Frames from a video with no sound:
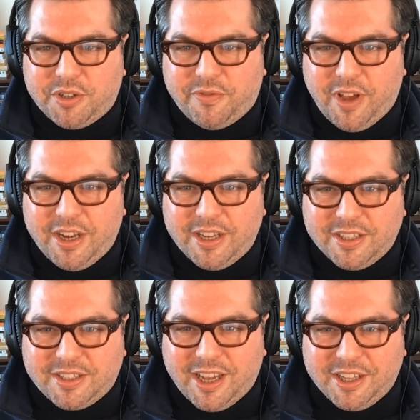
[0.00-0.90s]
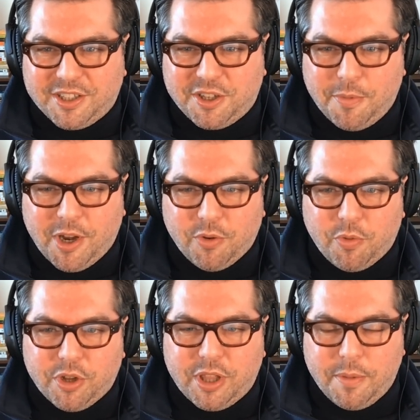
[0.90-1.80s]
to find insights no matter
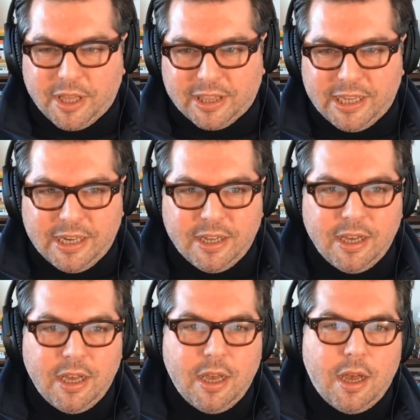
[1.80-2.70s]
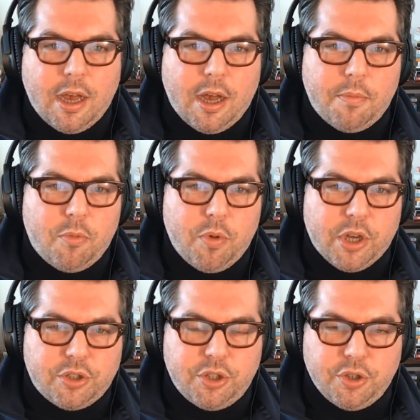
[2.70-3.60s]
where they may lead. We
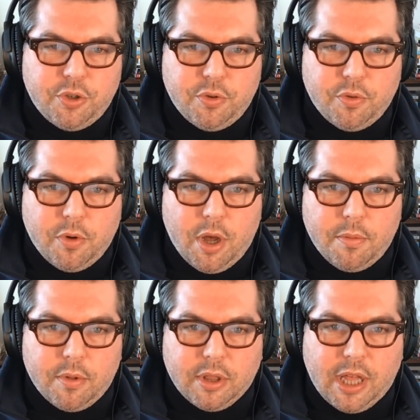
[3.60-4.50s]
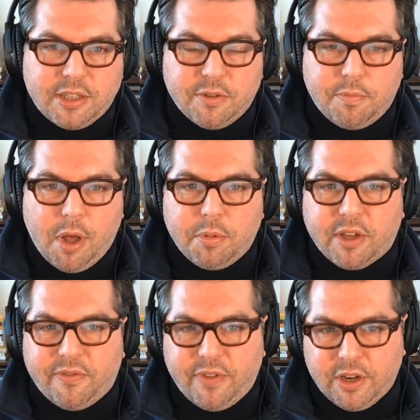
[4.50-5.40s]
also do lots of
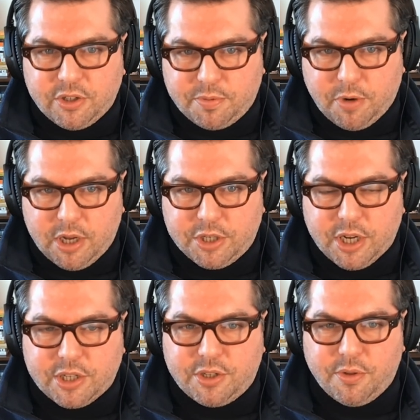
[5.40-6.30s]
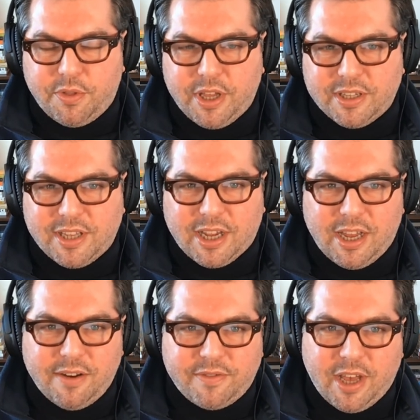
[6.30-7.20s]
public affairs projects, so things that
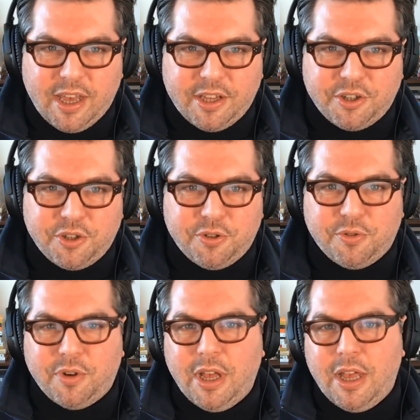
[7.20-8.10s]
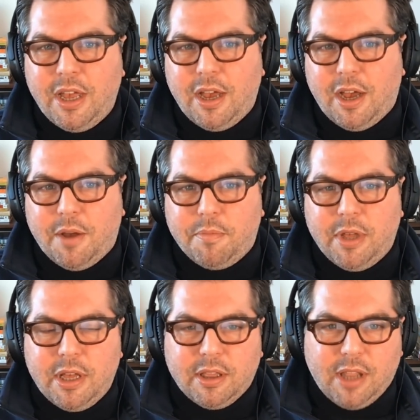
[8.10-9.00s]
kind of tie into
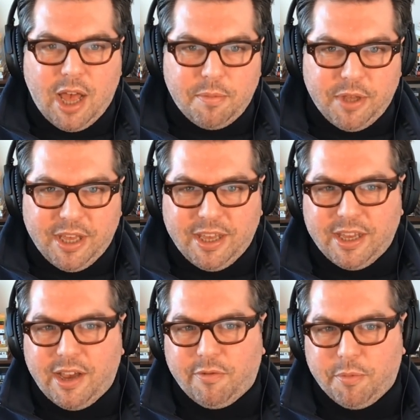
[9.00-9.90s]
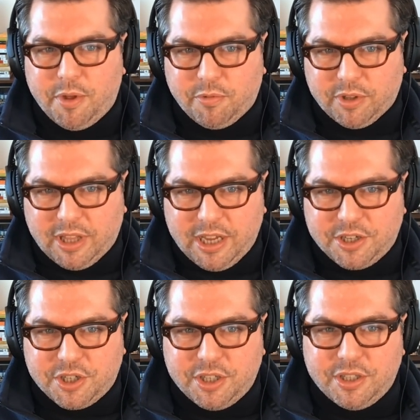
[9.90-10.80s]
lobbying, government
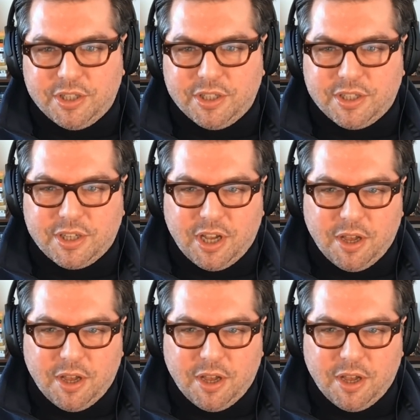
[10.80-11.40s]
relations,